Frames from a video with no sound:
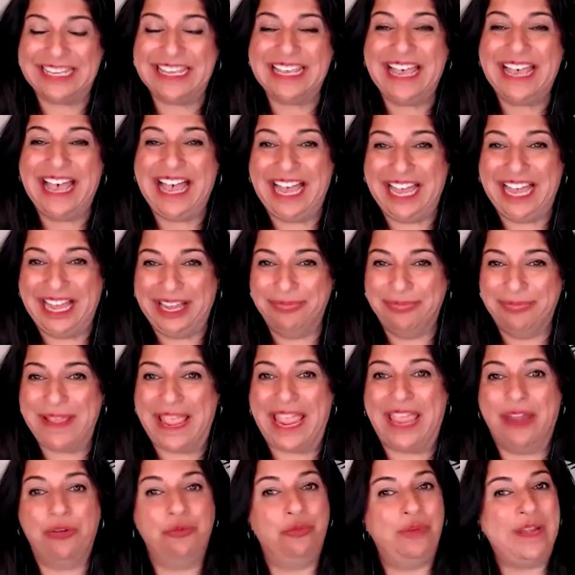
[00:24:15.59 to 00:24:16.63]
Mm-hmm. Um,
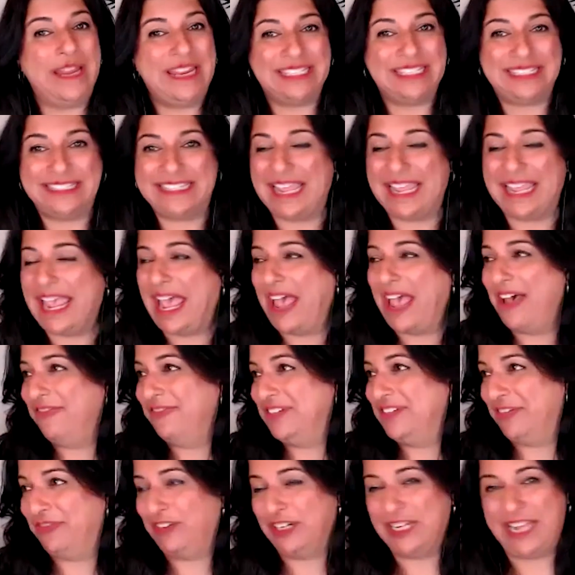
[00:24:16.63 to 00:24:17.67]
and REITs, they have
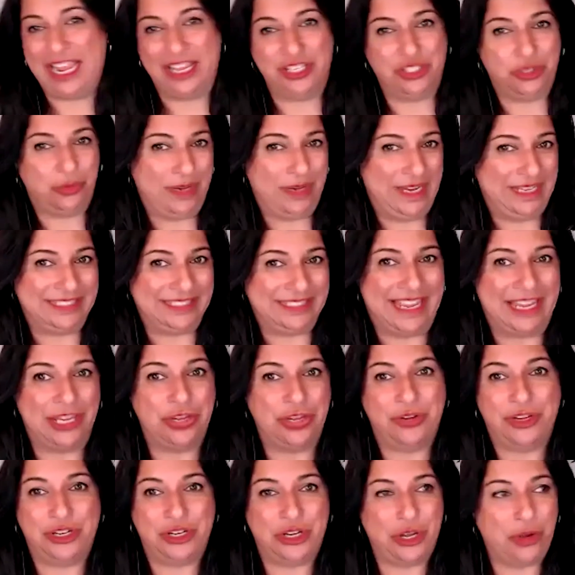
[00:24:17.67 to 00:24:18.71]
different kinds of REITs. Like you
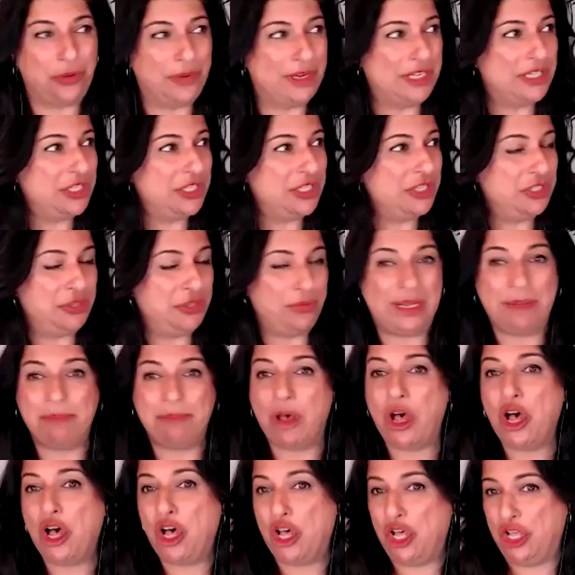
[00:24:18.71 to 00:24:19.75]
can go into doing
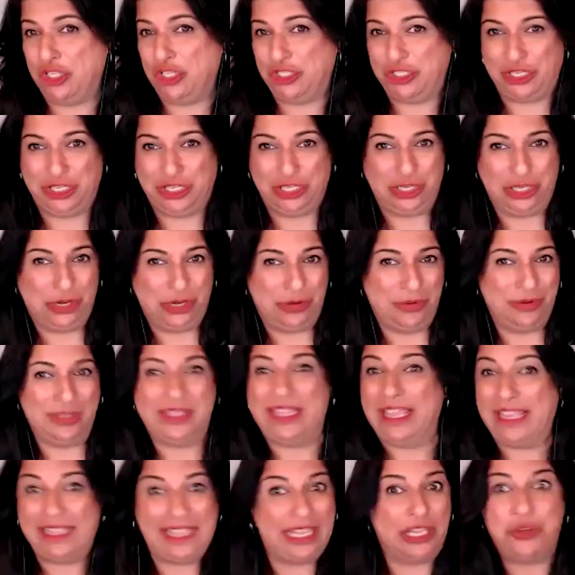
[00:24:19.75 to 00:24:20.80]
malls, you can go,
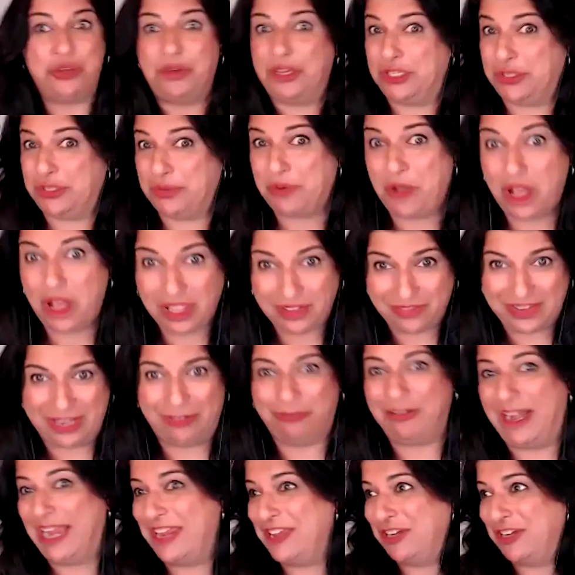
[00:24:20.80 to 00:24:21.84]
they like you could do all of it,
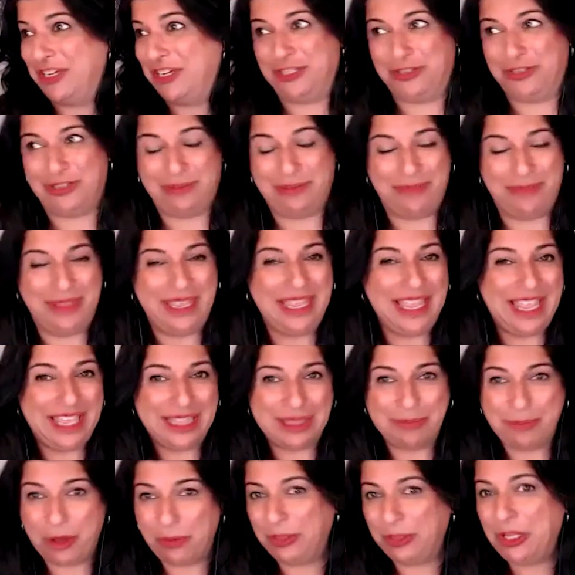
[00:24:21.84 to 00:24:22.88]
right? You could do them,
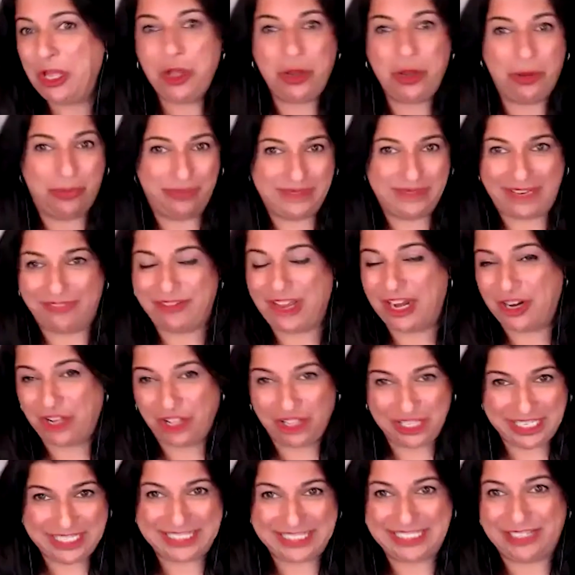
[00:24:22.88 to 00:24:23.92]
the mobile homes, they've got all
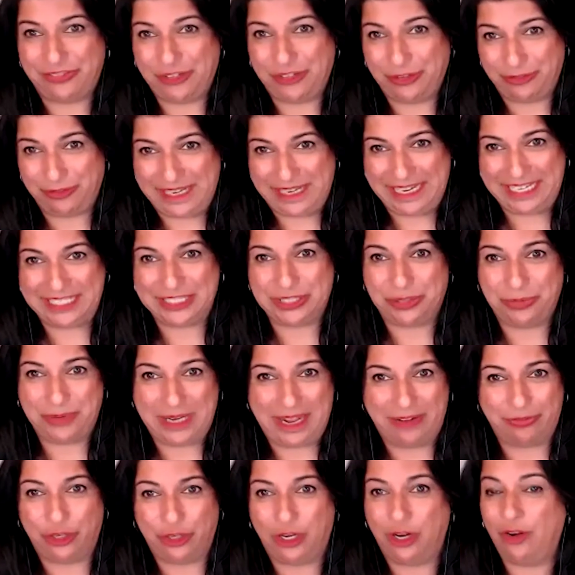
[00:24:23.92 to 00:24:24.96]
these different REITs or
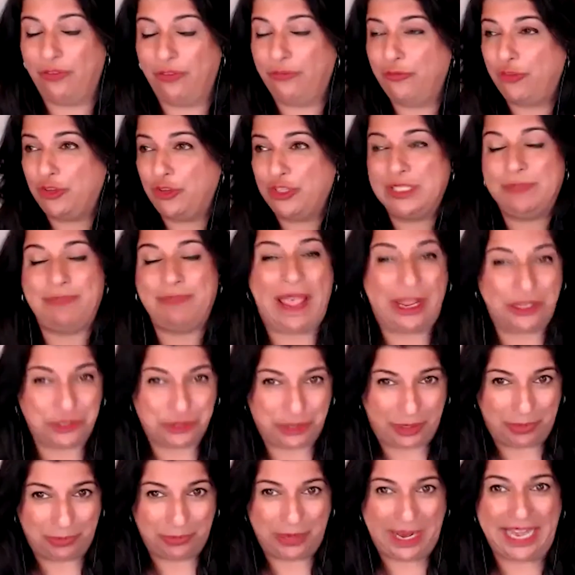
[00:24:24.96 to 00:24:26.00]
whatever, or full
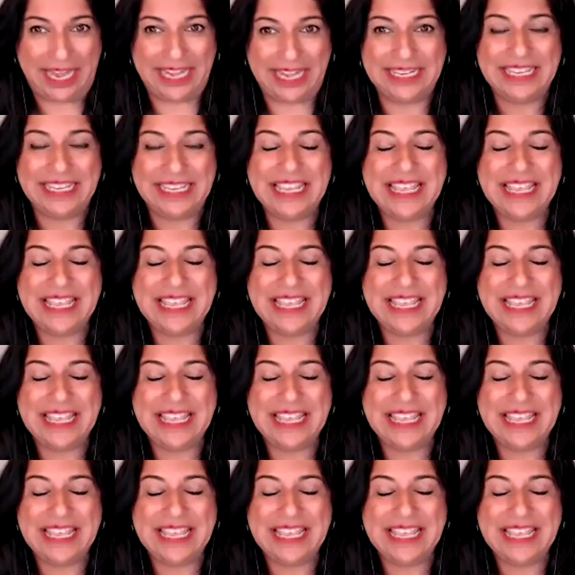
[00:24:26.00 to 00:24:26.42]
spectrum, right?